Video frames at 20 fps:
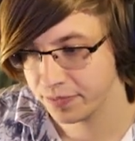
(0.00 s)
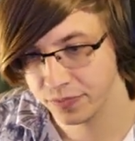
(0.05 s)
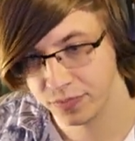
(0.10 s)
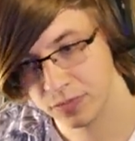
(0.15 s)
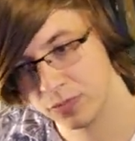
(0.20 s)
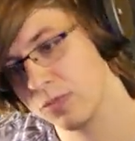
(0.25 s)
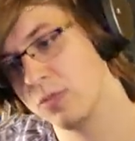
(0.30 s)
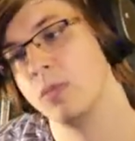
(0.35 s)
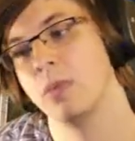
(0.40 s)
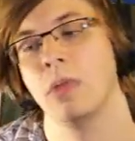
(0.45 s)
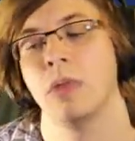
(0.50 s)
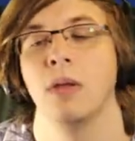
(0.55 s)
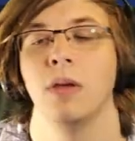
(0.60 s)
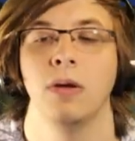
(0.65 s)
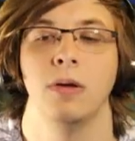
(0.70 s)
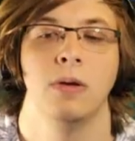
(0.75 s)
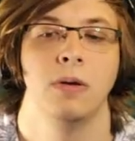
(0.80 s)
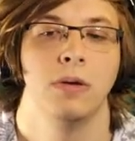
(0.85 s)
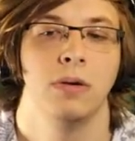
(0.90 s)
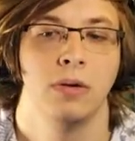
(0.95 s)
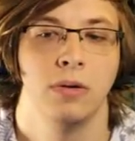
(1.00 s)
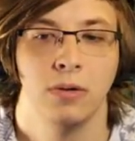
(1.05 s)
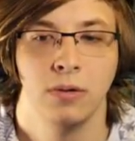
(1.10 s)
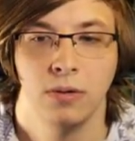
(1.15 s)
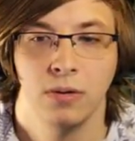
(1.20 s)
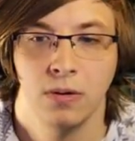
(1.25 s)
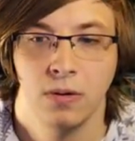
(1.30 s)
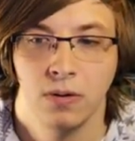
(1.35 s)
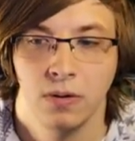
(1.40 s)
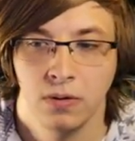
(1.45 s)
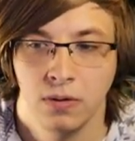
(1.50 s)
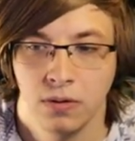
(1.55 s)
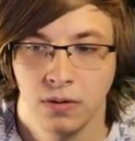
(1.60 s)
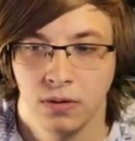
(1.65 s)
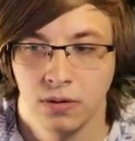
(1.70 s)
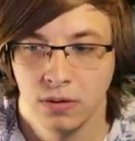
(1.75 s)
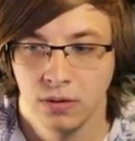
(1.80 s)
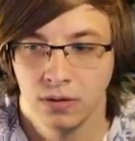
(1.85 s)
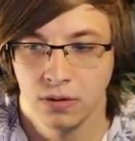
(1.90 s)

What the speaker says: Nobody speaks.